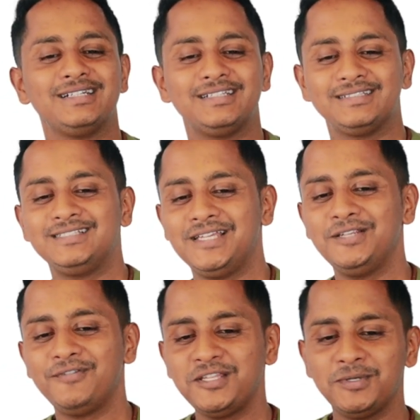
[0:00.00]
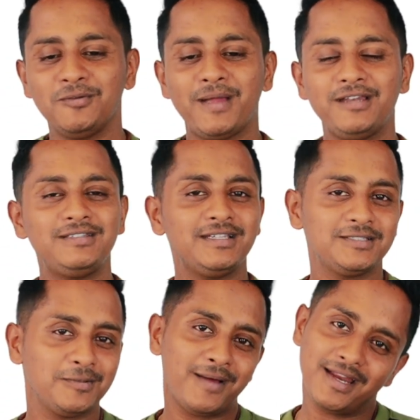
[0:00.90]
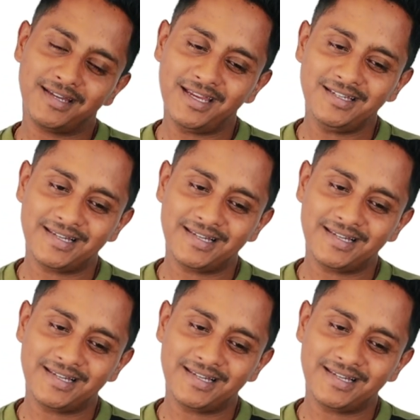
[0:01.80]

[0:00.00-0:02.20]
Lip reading: This is the difference between band 6 and the band 8.